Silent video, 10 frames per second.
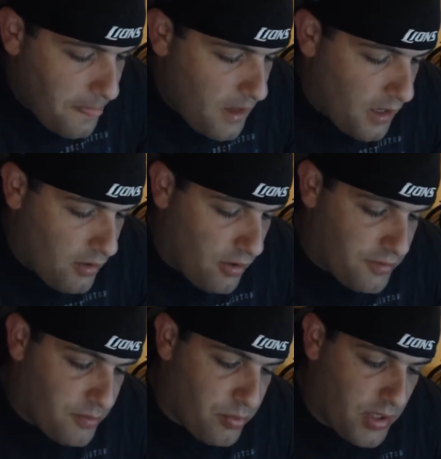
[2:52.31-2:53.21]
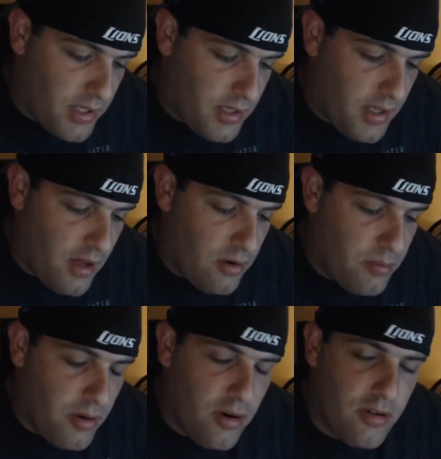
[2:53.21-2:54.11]
They're also bringing in Connor
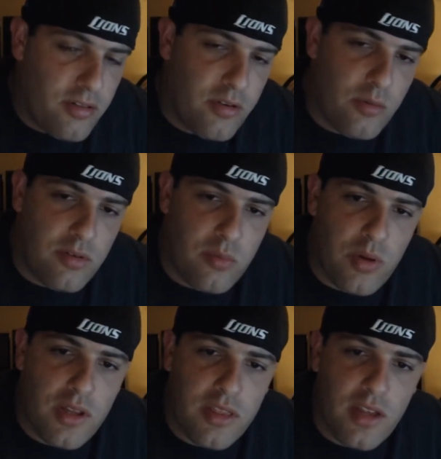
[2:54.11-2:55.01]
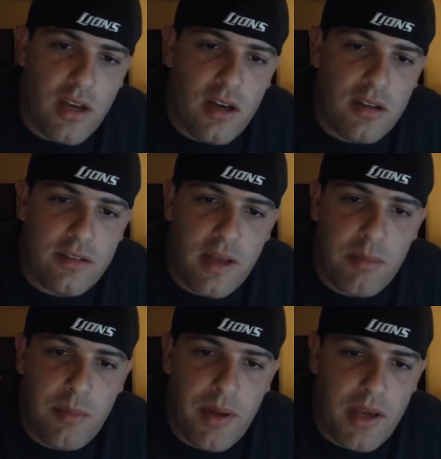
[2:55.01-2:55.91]
Barth, who was with
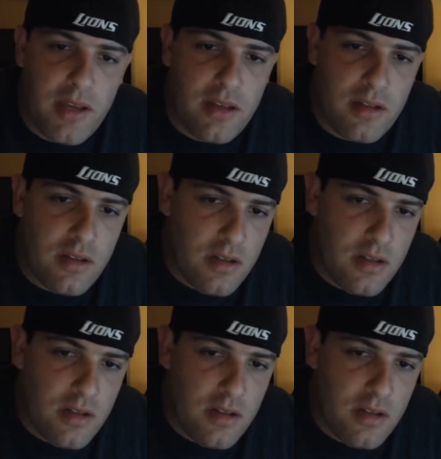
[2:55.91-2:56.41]
Tampa Bay